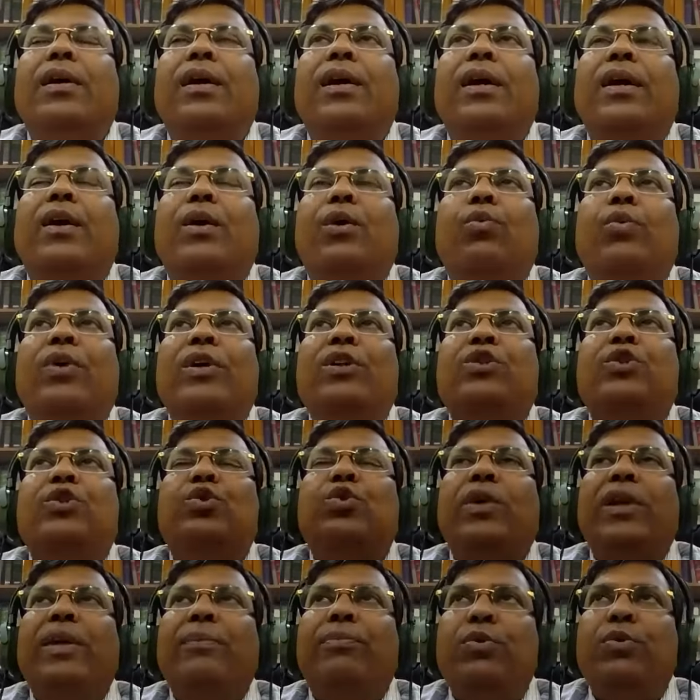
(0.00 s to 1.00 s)

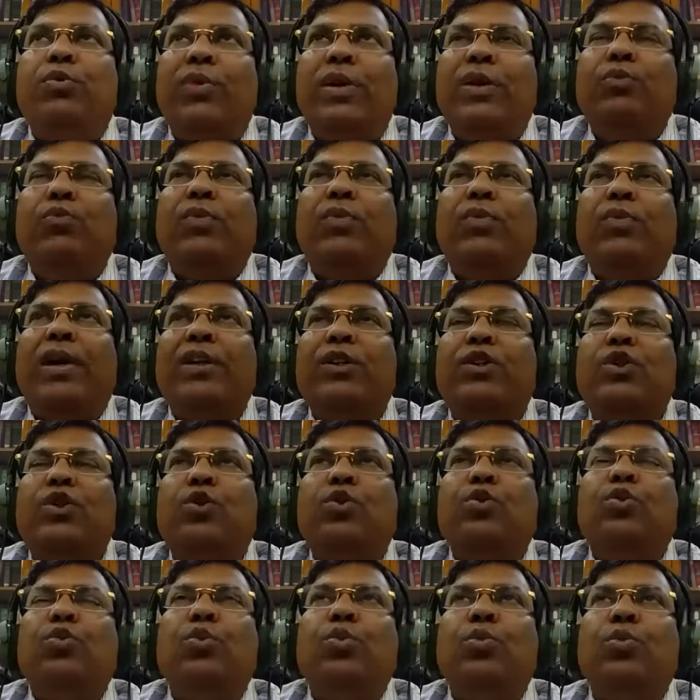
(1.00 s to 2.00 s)
If one wants
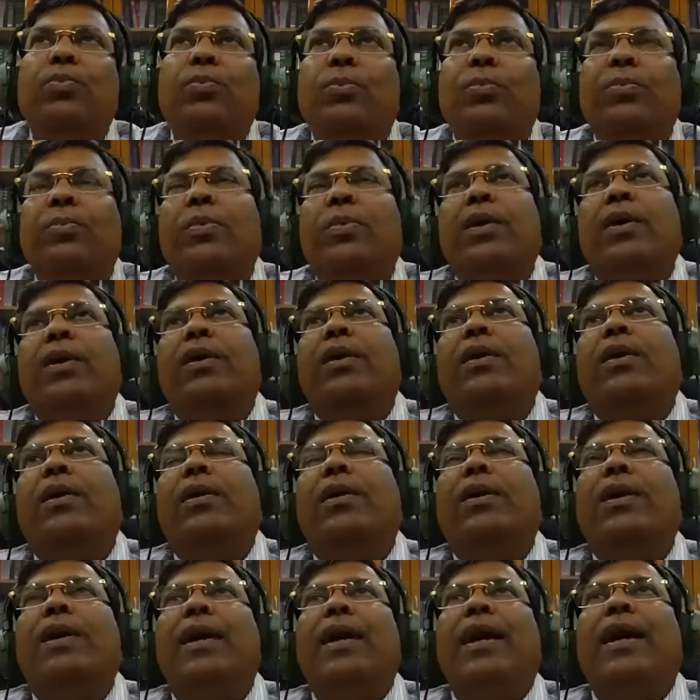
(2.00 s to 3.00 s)
to
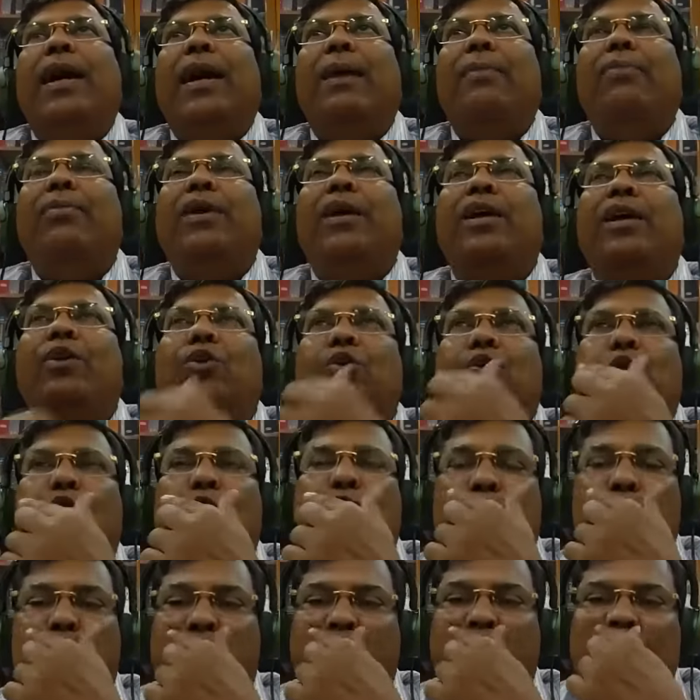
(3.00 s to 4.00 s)
have
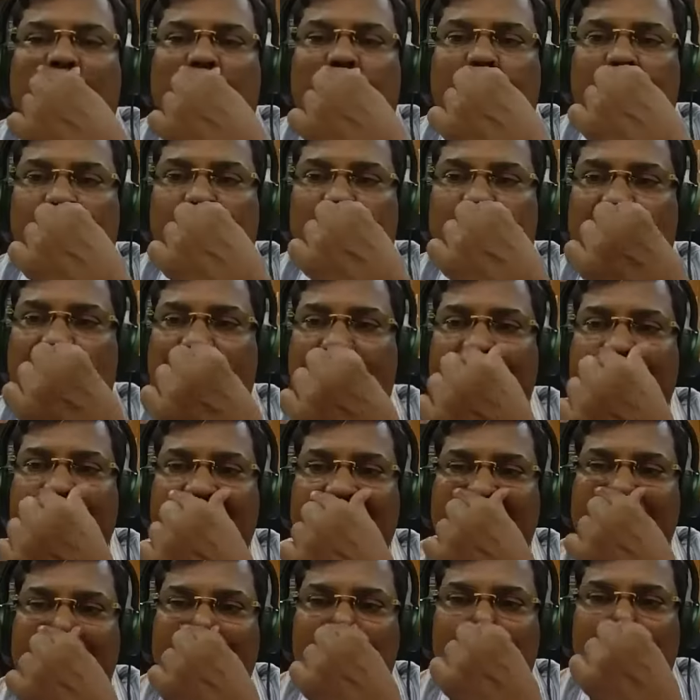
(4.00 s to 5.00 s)
control over the proceeding,
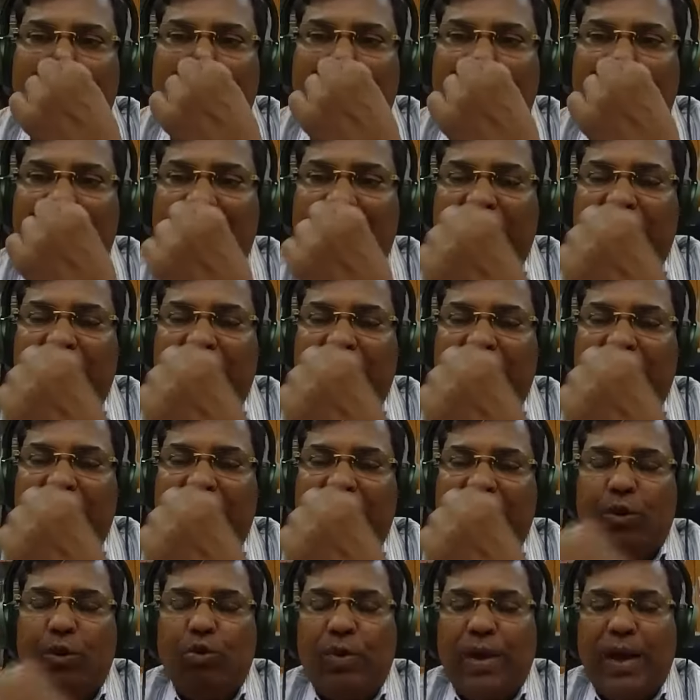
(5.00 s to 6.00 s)
it is better
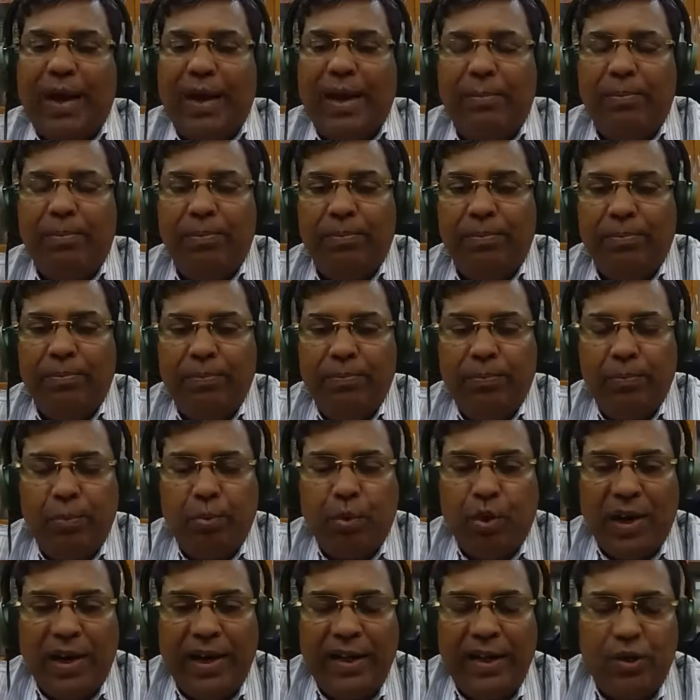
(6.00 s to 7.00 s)
to have
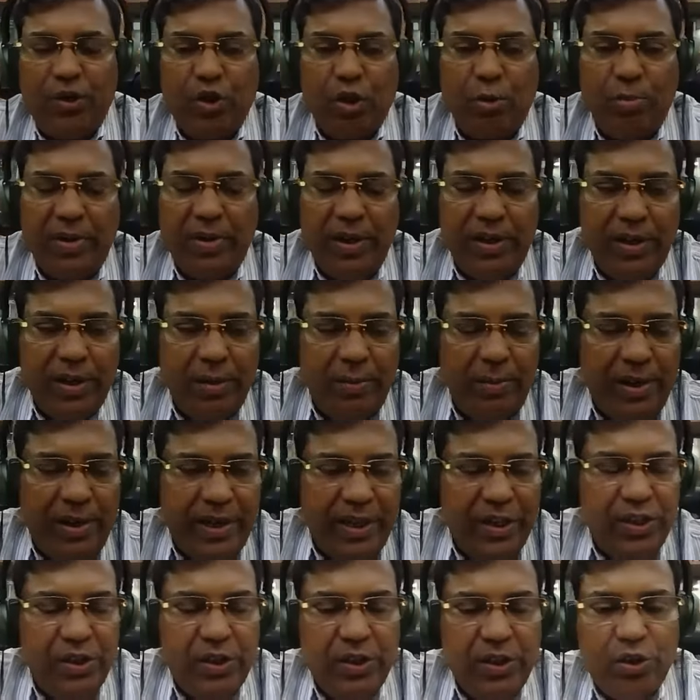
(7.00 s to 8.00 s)
points of
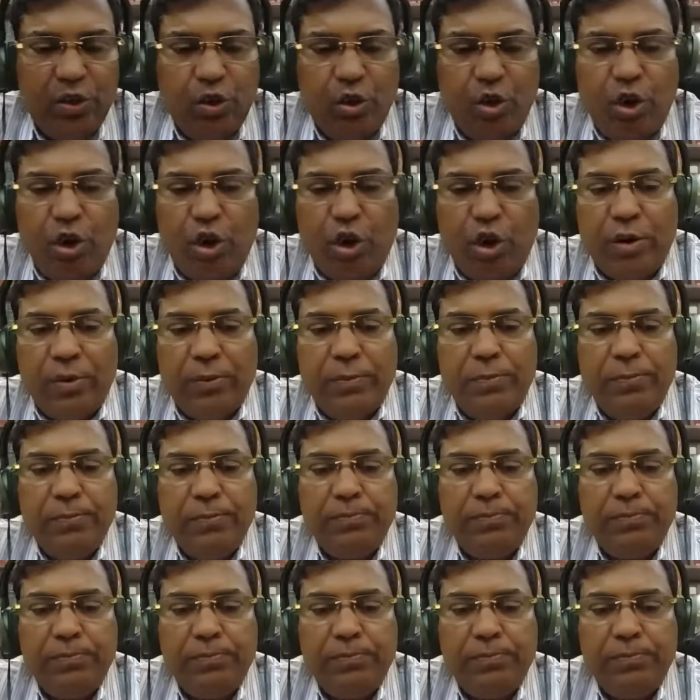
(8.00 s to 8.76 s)
determinations or